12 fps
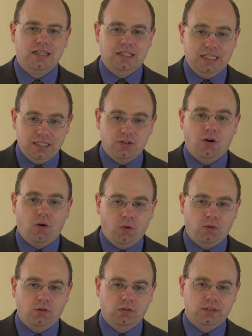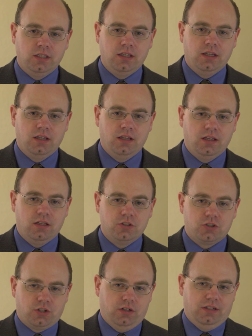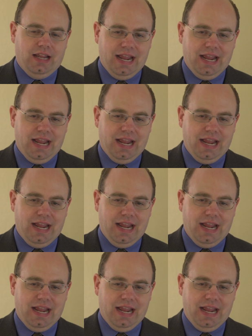need to hold certain